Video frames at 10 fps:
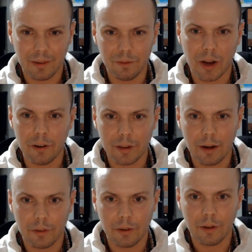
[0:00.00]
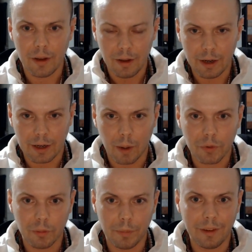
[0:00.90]
validation, it comes
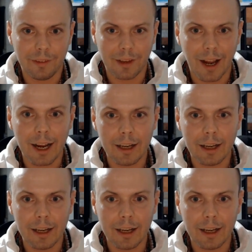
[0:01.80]
from inside.